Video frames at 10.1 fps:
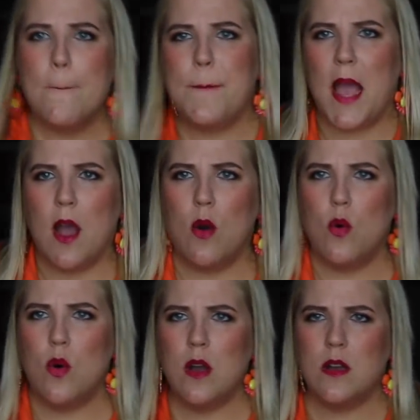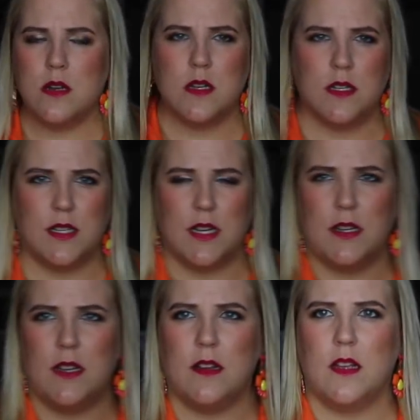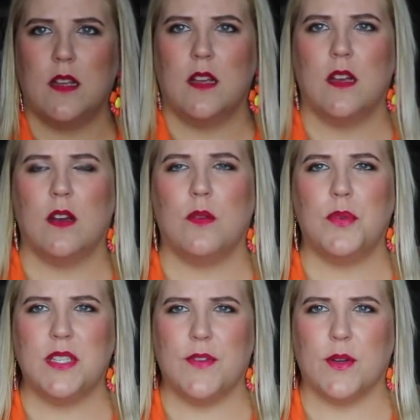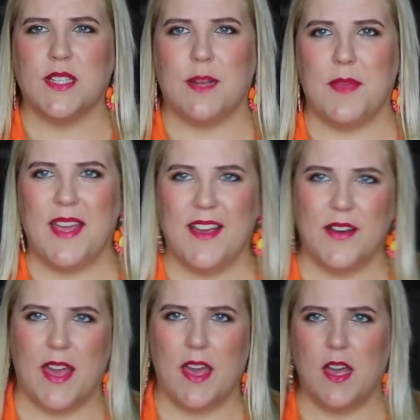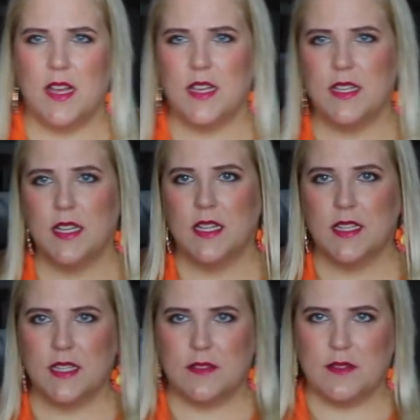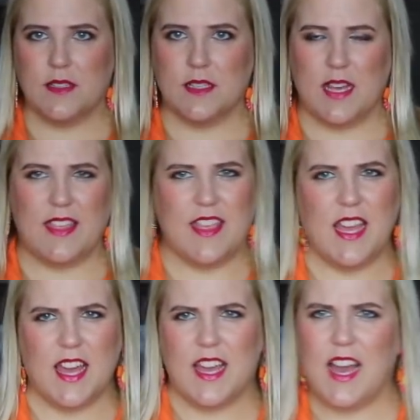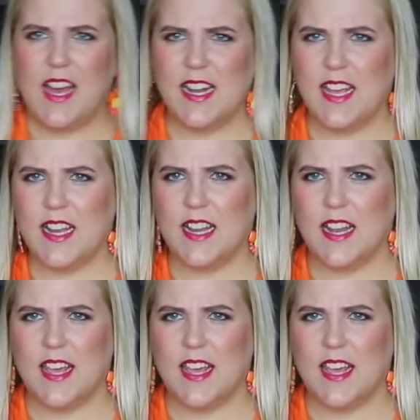Bow. No, no. Oh, please focus on me. Okay. I think I got it.